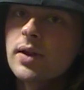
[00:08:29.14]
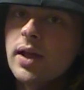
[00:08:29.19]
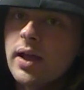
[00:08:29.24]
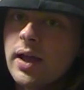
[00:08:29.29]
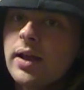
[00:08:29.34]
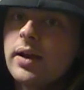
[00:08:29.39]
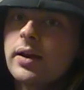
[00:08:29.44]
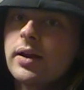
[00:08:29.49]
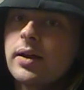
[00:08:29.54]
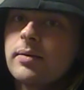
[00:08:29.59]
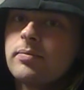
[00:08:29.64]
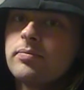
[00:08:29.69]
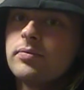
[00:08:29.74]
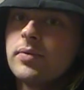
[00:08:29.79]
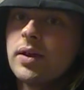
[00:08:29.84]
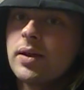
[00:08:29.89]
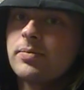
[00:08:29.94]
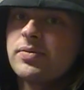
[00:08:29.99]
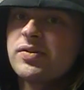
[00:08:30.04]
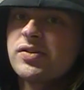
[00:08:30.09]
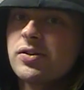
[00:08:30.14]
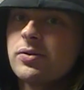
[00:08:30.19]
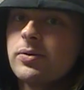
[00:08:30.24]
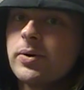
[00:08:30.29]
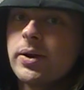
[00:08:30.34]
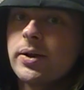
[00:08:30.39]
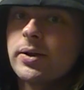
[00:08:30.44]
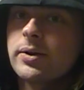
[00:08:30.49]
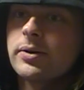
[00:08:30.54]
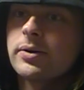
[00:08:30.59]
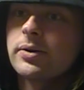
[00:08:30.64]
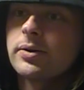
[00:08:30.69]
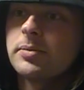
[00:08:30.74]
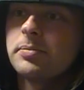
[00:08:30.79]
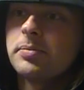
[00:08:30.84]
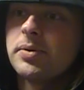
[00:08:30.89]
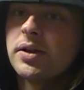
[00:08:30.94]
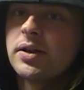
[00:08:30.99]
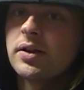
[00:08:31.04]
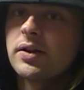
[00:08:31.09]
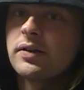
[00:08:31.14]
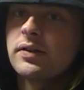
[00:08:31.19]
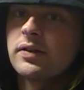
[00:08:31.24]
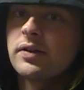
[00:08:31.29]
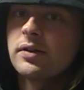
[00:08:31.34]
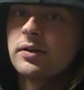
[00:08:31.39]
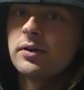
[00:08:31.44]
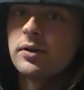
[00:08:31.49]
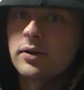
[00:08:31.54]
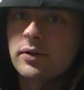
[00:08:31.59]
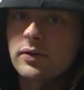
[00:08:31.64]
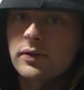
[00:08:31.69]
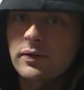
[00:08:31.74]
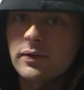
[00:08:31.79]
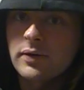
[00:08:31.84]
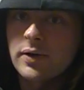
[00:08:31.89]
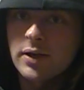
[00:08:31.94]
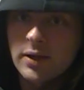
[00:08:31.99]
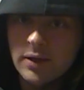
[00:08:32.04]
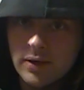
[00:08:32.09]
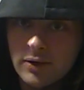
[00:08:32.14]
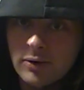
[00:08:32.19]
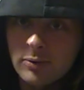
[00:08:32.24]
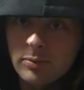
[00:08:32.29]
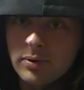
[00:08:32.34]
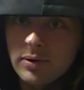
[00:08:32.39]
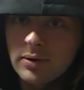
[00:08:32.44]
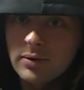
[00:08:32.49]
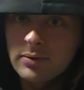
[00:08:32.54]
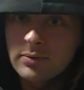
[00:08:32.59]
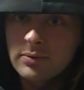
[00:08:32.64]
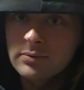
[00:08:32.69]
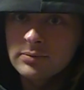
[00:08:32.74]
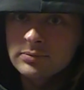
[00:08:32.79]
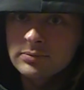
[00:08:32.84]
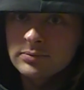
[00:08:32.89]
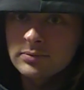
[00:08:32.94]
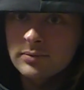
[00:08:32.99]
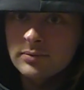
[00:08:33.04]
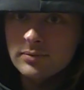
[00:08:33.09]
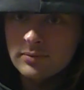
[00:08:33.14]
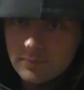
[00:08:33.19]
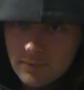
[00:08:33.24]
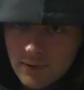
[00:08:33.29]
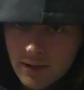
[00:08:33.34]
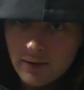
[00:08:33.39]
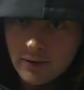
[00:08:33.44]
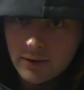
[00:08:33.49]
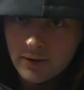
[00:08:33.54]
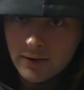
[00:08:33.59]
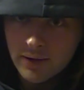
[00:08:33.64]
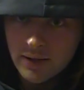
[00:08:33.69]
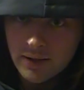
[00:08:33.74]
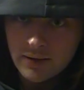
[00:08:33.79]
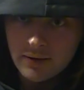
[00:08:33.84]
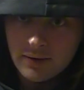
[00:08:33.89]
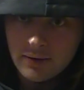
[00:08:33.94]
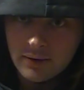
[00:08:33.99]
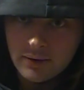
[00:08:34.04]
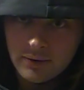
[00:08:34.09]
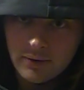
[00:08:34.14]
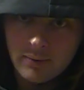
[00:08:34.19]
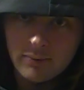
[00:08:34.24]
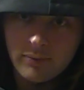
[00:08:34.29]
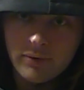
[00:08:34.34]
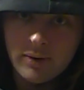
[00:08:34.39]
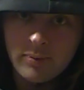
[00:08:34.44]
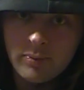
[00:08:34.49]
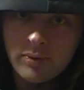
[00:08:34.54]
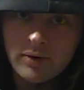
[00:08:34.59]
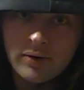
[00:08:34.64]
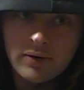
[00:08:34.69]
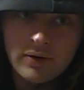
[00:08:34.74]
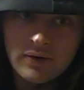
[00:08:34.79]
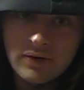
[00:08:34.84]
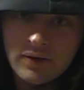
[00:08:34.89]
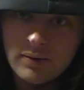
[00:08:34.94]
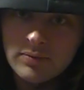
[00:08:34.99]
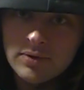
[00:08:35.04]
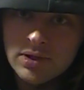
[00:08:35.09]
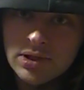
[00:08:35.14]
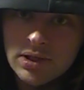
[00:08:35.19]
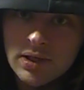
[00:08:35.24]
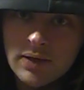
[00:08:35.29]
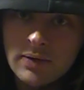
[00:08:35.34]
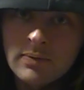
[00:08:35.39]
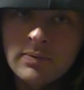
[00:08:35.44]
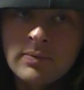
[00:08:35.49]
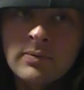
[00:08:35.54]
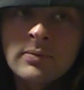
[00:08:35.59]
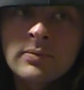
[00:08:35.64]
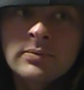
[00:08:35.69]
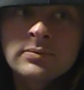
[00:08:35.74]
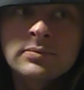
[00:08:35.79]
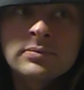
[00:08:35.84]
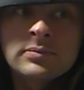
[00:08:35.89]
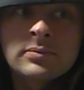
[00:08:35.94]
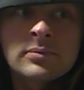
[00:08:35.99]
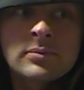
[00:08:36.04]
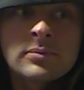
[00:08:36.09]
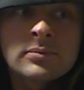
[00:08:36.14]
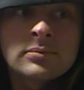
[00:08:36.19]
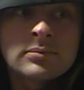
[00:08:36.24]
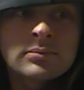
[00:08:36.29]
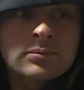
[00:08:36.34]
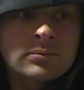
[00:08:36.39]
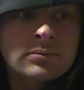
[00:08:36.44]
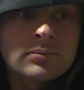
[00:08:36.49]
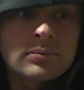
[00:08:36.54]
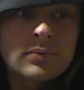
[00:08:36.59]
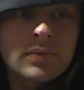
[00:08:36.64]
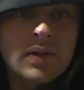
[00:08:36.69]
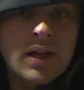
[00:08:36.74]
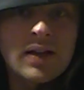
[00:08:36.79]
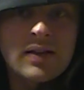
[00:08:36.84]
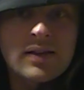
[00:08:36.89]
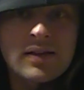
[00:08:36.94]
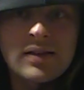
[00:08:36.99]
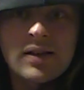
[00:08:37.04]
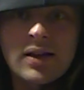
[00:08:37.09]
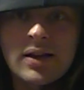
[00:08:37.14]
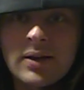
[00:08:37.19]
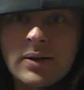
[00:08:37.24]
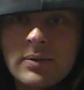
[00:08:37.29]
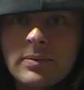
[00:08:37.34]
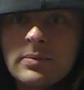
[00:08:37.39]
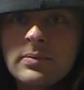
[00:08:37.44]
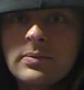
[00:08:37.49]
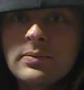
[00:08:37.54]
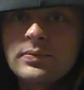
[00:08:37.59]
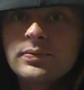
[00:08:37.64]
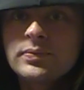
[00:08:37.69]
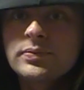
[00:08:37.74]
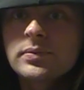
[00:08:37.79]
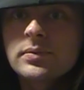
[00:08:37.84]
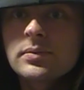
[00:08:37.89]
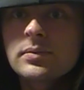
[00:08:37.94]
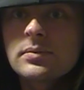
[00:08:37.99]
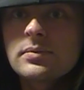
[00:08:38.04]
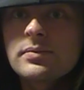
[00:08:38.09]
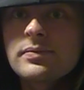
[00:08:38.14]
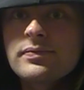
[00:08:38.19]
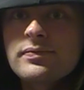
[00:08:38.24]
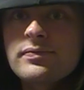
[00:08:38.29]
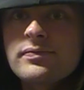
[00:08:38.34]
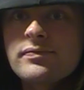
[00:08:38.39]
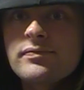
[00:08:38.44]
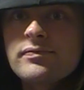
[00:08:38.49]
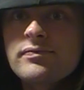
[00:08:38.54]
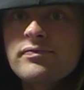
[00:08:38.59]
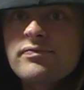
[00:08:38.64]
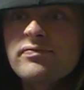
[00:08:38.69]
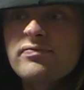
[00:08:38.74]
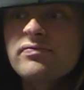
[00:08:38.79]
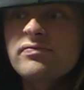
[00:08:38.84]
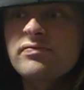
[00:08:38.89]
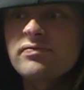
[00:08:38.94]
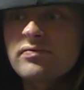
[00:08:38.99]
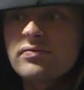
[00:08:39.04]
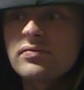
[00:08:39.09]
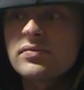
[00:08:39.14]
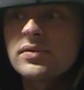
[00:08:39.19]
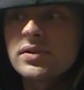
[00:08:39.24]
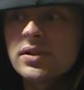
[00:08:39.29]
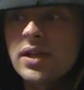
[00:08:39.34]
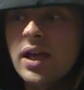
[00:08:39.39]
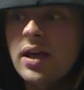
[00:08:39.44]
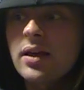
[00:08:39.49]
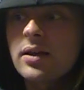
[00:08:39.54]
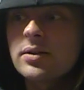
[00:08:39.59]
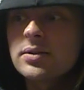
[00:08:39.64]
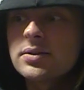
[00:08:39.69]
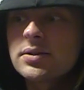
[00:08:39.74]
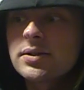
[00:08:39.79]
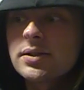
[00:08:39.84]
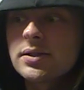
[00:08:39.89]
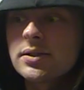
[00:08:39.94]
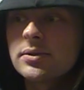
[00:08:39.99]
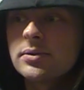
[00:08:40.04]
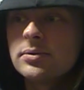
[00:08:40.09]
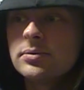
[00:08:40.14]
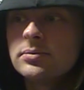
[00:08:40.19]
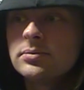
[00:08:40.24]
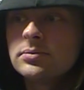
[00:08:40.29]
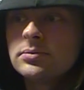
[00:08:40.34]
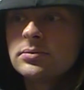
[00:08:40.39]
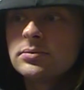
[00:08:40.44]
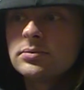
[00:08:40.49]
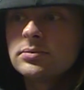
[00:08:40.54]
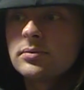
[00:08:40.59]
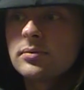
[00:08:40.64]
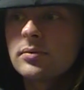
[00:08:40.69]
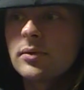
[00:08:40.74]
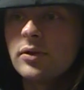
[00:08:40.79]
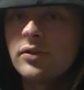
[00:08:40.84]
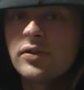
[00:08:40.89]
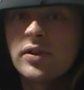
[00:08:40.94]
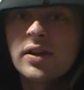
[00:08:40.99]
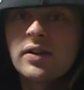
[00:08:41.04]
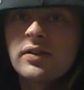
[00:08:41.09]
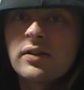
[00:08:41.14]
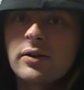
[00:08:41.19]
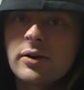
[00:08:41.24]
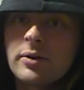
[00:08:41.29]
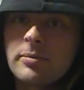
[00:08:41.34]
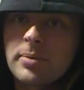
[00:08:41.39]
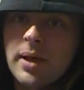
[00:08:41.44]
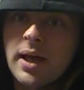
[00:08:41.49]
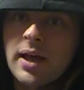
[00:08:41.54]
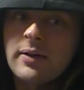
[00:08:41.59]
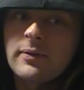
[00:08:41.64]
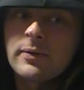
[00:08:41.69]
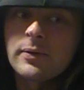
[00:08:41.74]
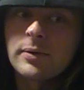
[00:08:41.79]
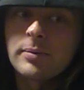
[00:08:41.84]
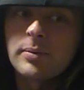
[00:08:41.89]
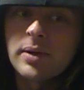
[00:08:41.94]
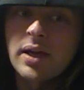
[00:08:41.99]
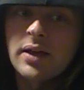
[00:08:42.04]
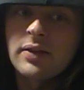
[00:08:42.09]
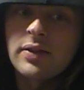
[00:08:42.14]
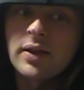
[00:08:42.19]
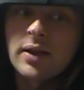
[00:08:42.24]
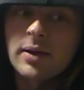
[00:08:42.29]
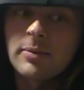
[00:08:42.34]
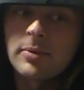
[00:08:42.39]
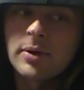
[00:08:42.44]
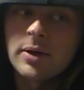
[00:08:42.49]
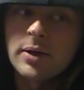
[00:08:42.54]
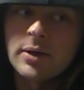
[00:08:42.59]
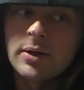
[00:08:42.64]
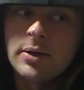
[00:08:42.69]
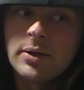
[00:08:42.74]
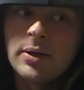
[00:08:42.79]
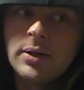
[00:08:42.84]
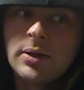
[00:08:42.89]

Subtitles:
And I'm still wearing a hood because it looks friggin' dope. I look like the Grim Reaper or some shit. That's exciting. Yeah, so those things that are impactful to me, I think I'm gonna